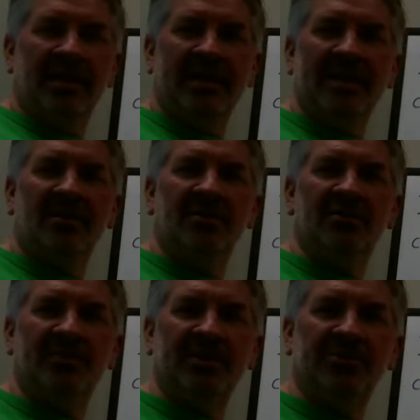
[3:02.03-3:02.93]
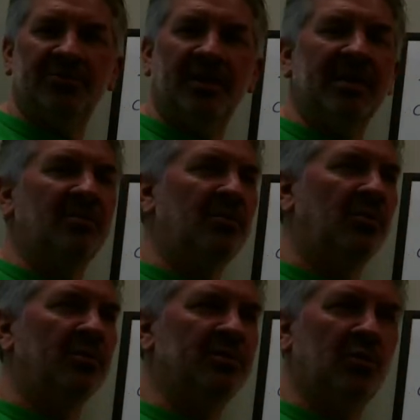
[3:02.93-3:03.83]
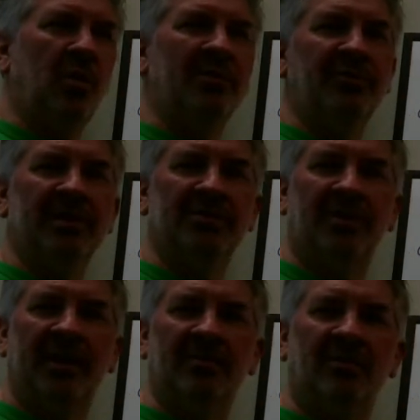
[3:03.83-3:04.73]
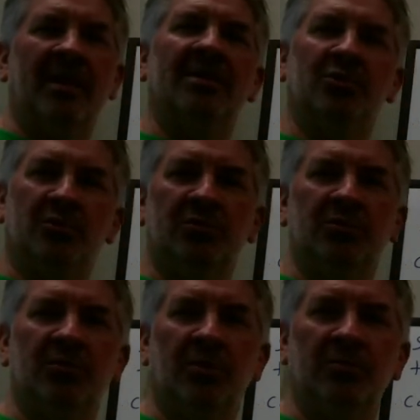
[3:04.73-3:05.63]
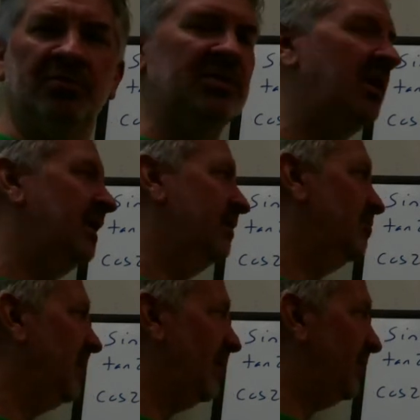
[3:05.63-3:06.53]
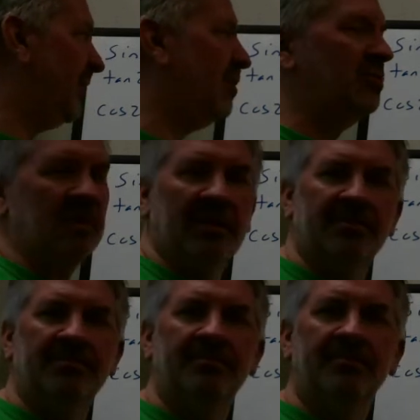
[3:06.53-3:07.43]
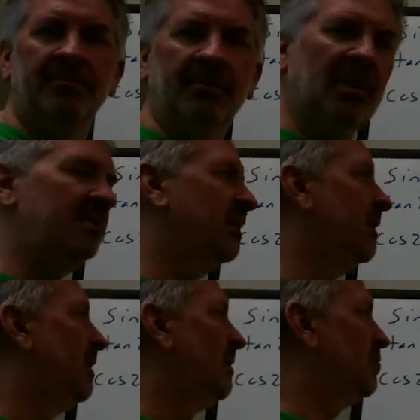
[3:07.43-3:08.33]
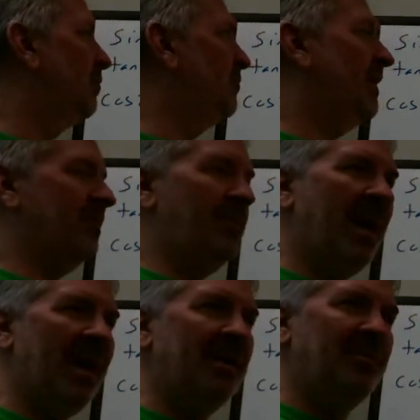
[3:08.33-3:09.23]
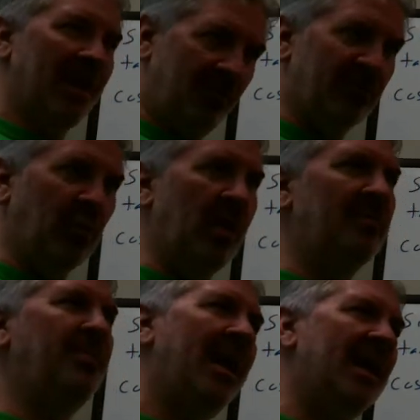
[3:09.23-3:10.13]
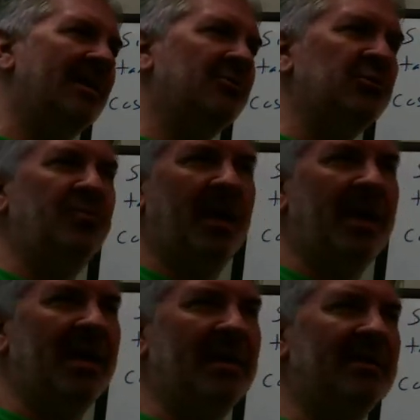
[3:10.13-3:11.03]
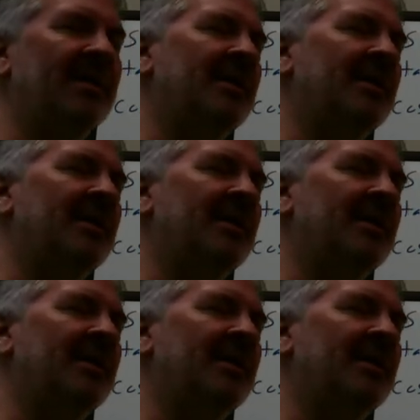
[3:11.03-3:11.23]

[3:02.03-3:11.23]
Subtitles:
angle in a special triangle or it's a quadrantal angle, and you can do those without the calculator, okay? So if you have a pi over 1 pi, 2 pi,